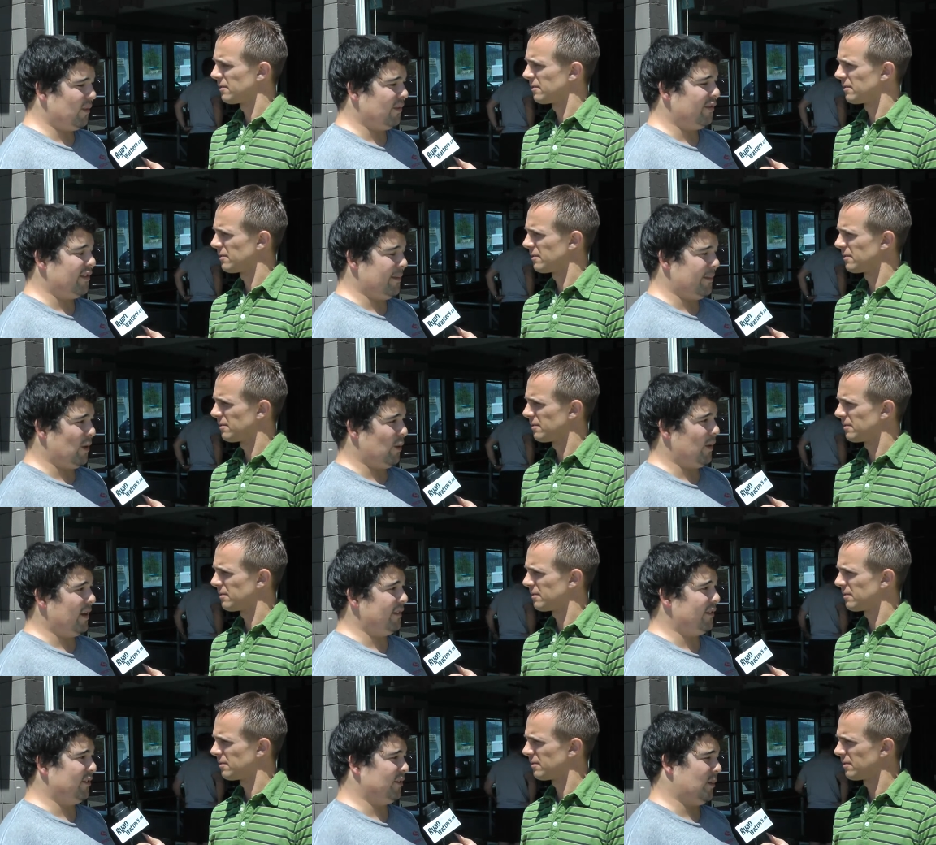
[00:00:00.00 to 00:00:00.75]
Speaker 1: female
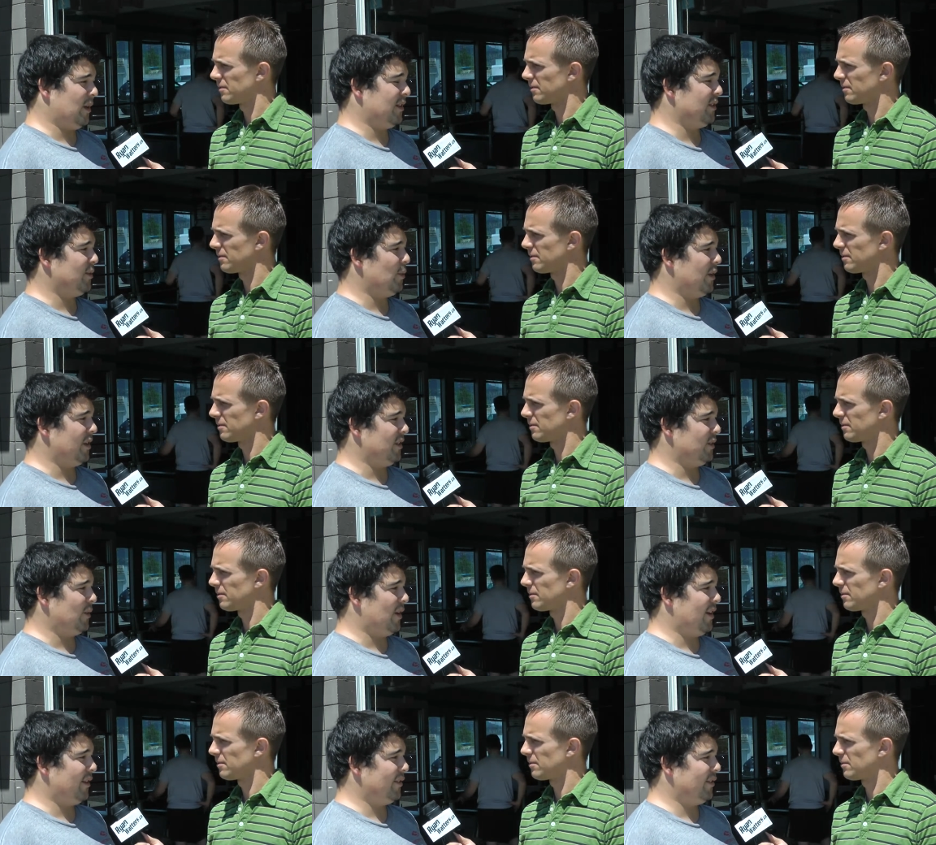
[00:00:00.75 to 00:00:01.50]
waitress went in
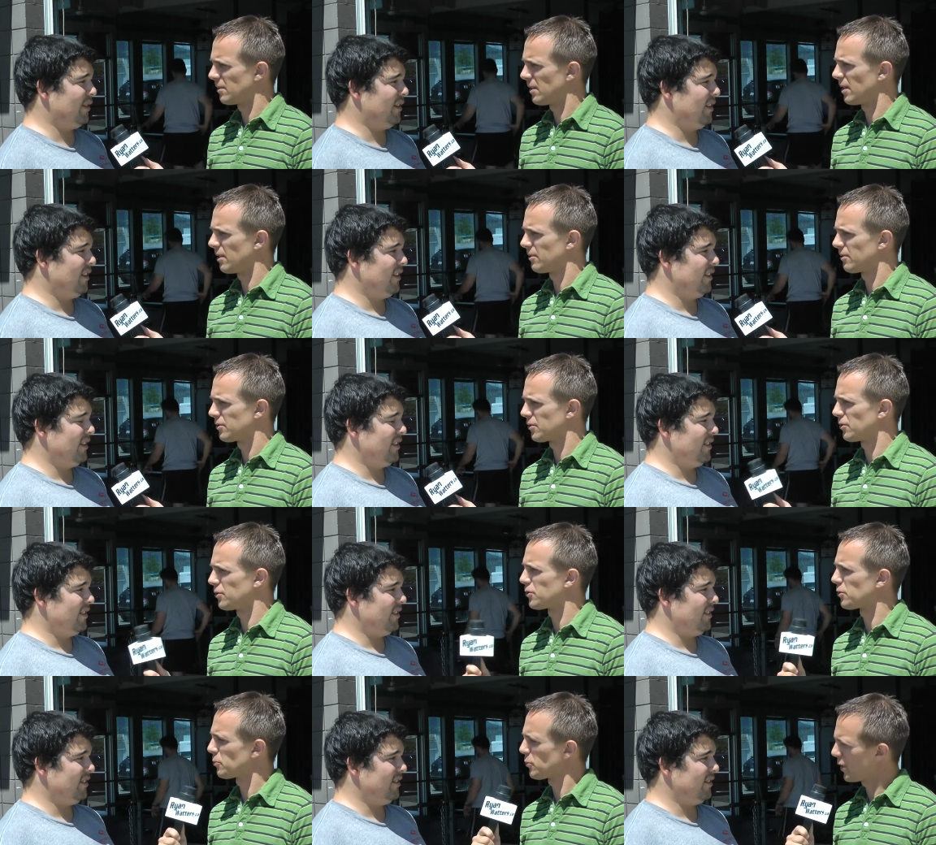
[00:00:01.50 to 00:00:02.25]
2012. Wow. So
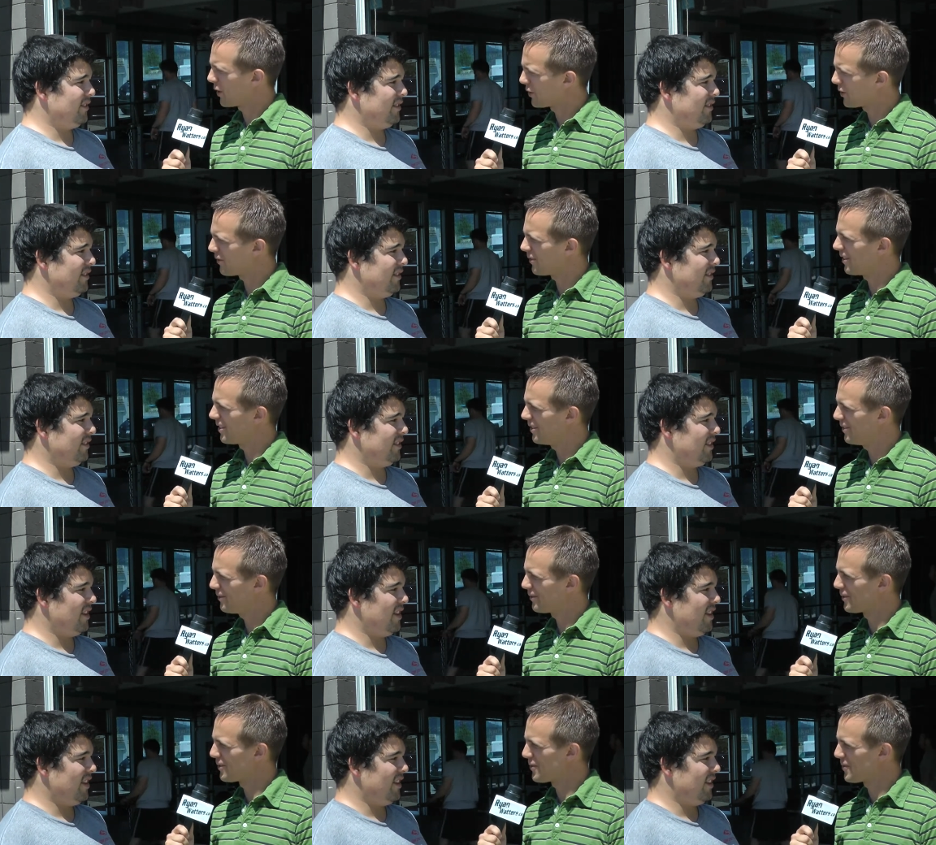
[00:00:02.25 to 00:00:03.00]
is there pressure on you
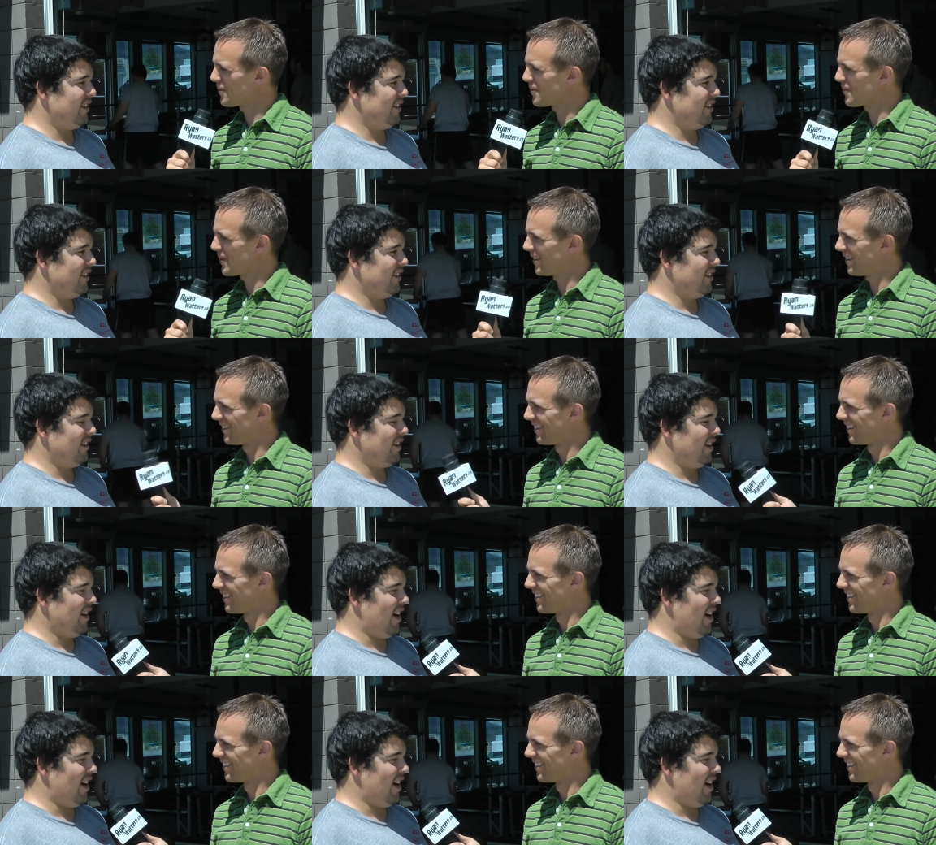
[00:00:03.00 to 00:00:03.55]
for doing well?